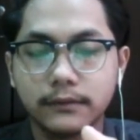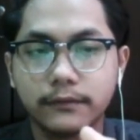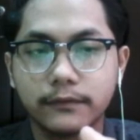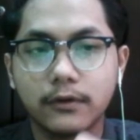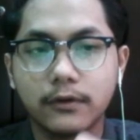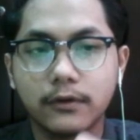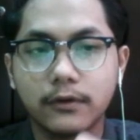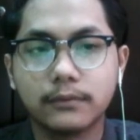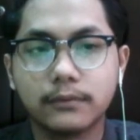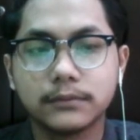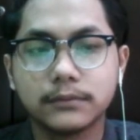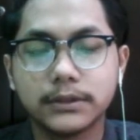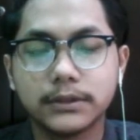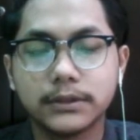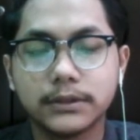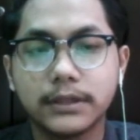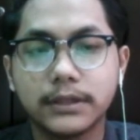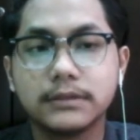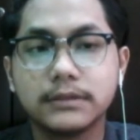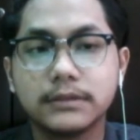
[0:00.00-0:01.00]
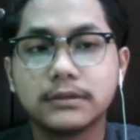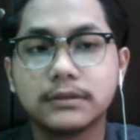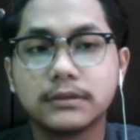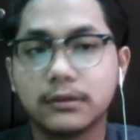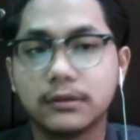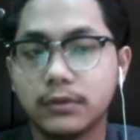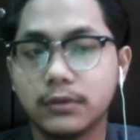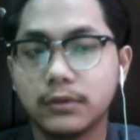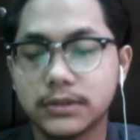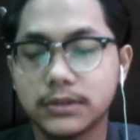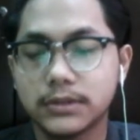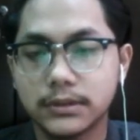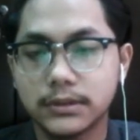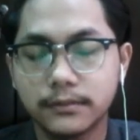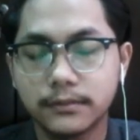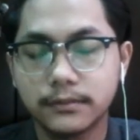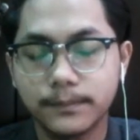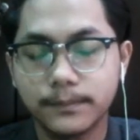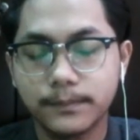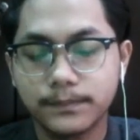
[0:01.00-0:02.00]
from a dangerous
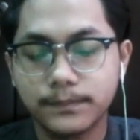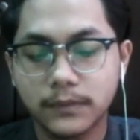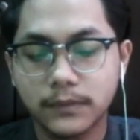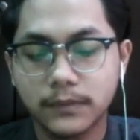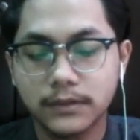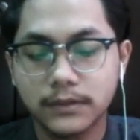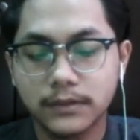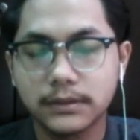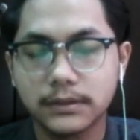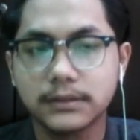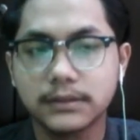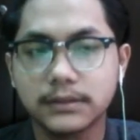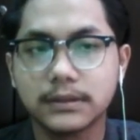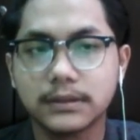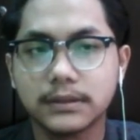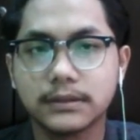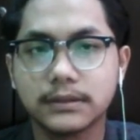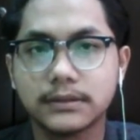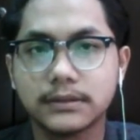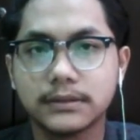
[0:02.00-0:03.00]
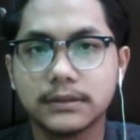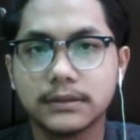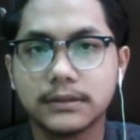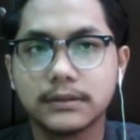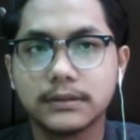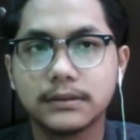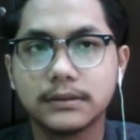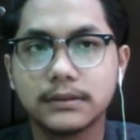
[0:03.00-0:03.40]
situation such as the